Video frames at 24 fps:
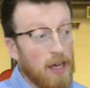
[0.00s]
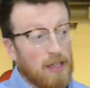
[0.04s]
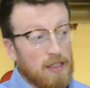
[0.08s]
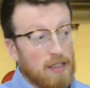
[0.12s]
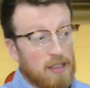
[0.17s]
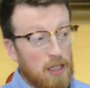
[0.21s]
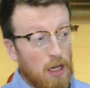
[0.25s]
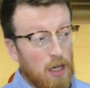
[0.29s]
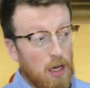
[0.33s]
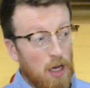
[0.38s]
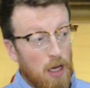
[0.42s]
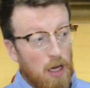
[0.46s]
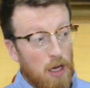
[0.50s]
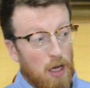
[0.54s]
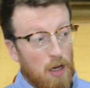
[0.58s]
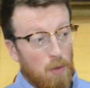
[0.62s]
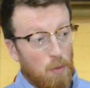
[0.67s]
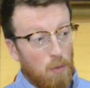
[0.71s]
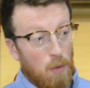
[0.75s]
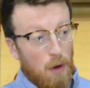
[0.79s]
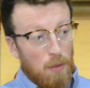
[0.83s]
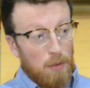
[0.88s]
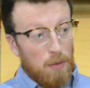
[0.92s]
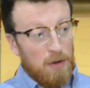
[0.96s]
So
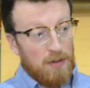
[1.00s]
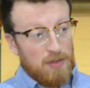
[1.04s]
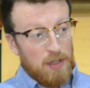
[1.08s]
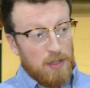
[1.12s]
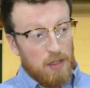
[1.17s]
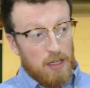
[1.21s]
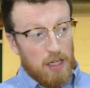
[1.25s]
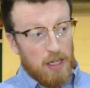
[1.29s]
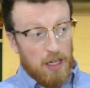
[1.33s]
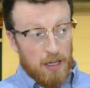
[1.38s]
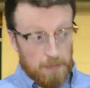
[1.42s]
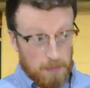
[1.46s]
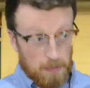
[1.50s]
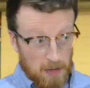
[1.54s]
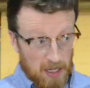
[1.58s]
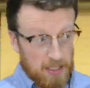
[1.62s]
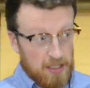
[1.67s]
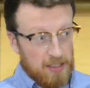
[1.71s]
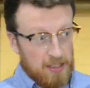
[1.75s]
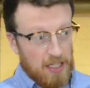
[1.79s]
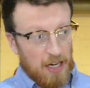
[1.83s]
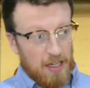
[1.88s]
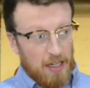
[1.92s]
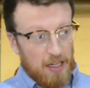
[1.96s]
what we've done, my
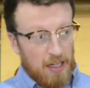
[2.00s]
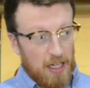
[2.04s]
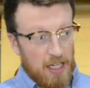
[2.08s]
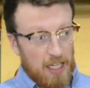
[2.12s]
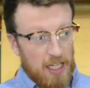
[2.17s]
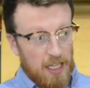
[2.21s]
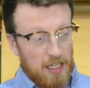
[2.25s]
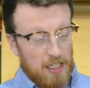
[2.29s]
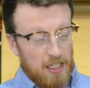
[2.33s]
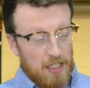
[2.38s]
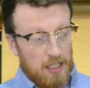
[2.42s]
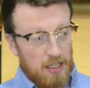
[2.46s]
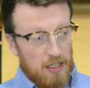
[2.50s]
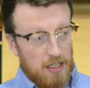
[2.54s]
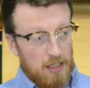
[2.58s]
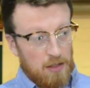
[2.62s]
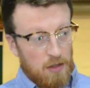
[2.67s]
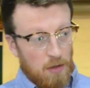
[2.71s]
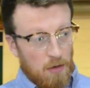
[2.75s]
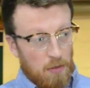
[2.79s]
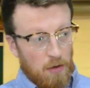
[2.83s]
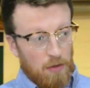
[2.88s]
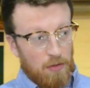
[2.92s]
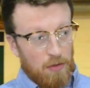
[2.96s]
designer Nikki, she's
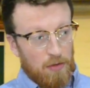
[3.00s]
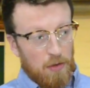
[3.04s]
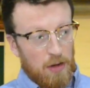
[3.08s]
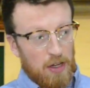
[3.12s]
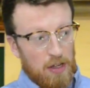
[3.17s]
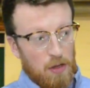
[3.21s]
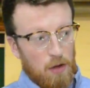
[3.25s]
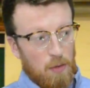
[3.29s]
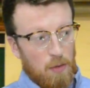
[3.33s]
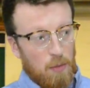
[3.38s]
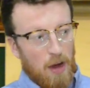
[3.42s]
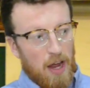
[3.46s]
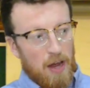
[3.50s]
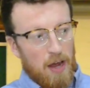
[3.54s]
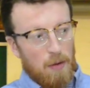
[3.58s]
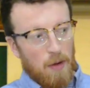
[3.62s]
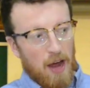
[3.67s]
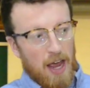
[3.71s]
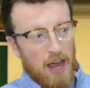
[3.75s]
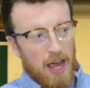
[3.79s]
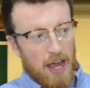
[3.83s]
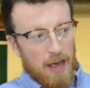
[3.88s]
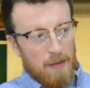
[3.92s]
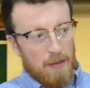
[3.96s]
come up with a really good way
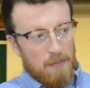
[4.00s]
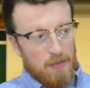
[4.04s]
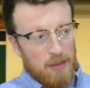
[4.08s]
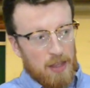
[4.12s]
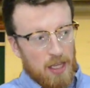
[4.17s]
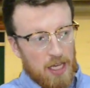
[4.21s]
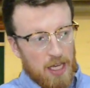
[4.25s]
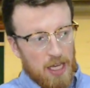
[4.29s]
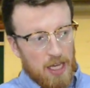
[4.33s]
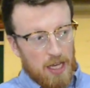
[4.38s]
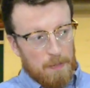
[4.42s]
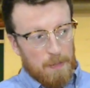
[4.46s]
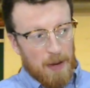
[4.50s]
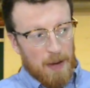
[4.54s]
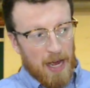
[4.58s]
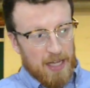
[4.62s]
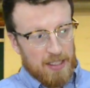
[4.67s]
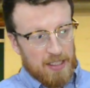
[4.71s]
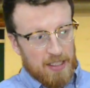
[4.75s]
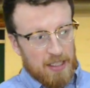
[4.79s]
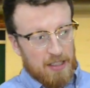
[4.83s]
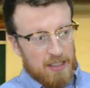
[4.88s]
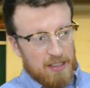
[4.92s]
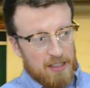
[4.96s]
where the
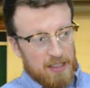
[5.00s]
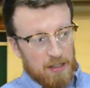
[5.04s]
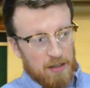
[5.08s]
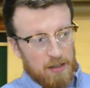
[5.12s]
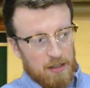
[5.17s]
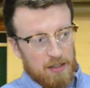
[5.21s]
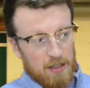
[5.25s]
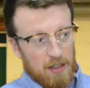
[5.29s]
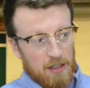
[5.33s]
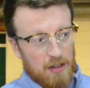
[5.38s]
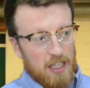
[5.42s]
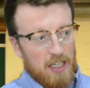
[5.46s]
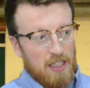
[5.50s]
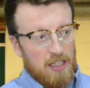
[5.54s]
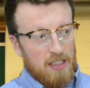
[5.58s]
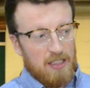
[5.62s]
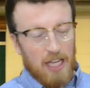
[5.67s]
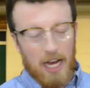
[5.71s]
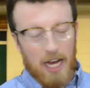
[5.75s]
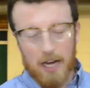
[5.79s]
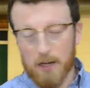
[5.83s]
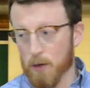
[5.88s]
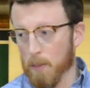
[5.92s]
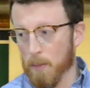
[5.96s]
parts of the cylinders on the
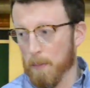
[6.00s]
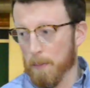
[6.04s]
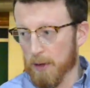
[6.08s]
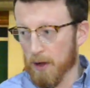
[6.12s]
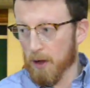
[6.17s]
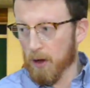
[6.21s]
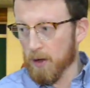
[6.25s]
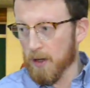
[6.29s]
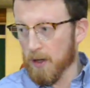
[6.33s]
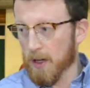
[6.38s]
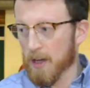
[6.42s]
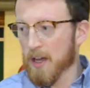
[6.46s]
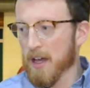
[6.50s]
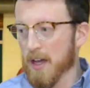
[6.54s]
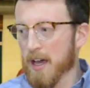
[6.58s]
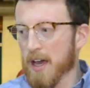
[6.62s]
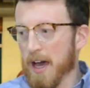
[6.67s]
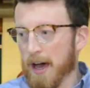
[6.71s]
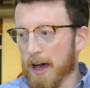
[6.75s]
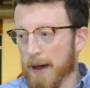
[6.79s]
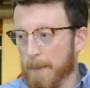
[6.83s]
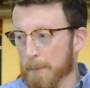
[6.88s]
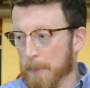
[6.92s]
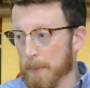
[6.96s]
inside unplug
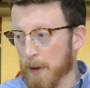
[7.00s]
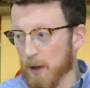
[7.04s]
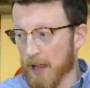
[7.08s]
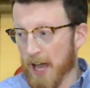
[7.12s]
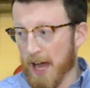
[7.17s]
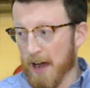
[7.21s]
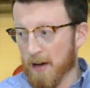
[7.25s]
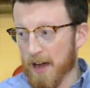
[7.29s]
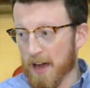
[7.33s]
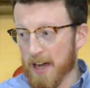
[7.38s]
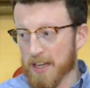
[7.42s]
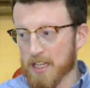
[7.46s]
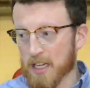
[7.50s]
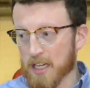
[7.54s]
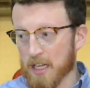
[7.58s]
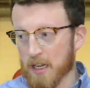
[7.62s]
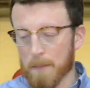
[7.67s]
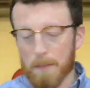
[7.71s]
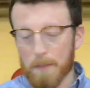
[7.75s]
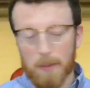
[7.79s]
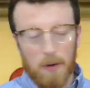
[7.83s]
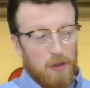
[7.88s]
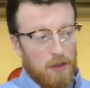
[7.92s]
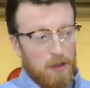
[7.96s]
and pull out, and you
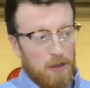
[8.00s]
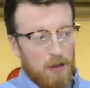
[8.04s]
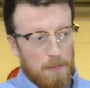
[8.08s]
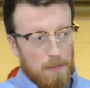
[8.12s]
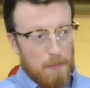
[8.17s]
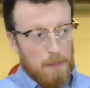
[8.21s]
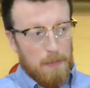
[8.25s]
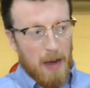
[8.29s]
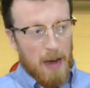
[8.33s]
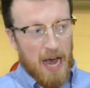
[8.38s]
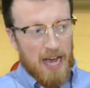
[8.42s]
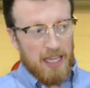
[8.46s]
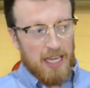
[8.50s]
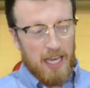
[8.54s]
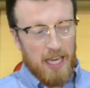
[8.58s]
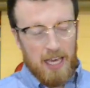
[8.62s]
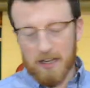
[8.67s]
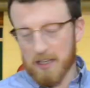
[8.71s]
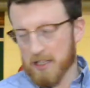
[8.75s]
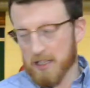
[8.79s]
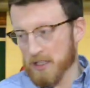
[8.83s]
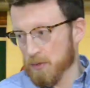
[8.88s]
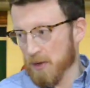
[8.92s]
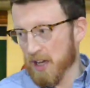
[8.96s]
can put them back
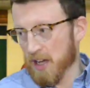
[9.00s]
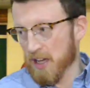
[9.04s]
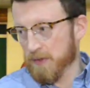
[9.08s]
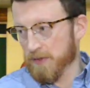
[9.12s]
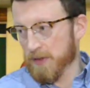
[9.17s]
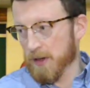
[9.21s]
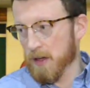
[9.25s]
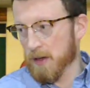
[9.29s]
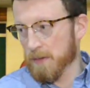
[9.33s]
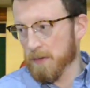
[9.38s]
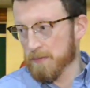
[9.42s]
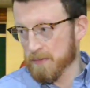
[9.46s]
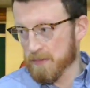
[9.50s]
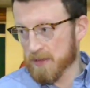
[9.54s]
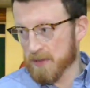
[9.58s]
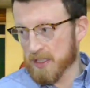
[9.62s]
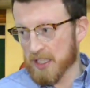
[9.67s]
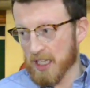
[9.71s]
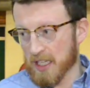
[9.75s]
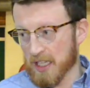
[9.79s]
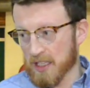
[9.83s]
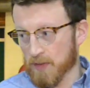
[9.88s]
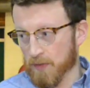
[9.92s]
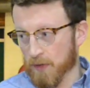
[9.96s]
in as well for
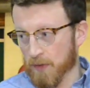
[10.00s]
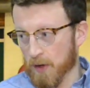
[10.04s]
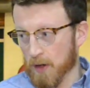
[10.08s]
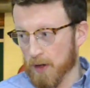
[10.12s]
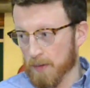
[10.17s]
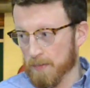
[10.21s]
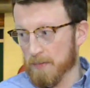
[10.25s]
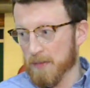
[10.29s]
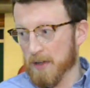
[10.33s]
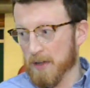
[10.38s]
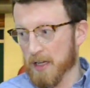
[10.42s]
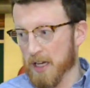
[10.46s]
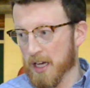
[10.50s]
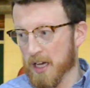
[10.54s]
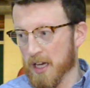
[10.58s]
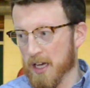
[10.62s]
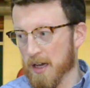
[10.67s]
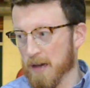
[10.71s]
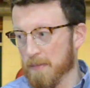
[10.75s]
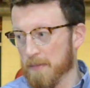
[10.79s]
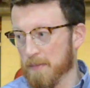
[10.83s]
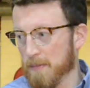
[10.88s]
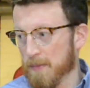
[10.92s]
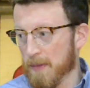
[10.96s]
6 foot
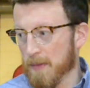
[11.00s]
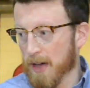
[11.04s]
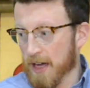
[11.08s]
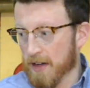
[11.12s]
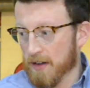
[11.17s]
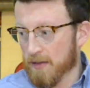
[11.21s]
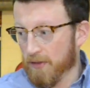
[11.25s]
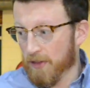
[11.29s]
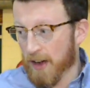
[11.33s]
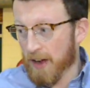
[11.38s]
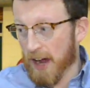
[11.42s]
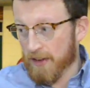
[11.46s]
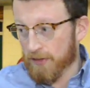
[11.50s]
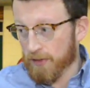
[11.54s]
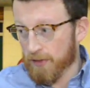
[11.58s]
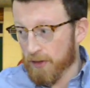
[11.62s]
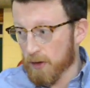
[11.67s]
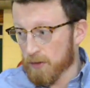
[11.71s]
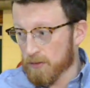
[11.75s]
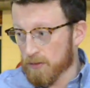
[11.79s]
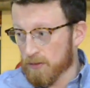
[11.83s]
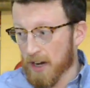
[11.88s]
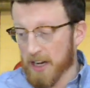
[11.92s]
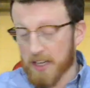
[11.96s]
and 5
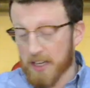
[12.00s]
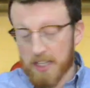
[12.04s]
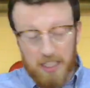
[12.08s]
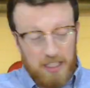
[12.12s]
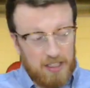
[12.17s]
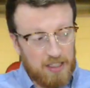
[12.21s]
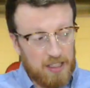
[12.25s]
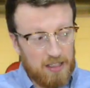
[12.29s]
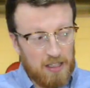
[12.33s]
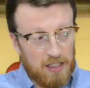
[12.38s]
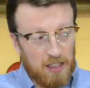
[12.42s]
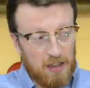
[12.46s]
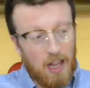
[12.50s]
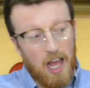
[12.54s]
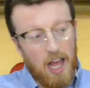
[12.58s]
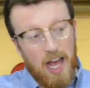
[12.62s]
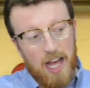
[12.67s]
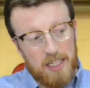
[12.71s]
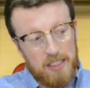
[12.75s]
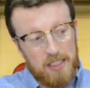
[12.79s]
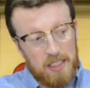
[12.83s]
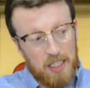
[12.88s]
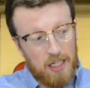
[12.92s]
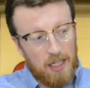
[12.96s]
foot radiuses and
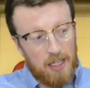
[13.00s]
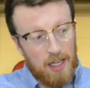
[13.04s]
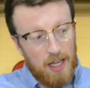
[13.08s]
larger.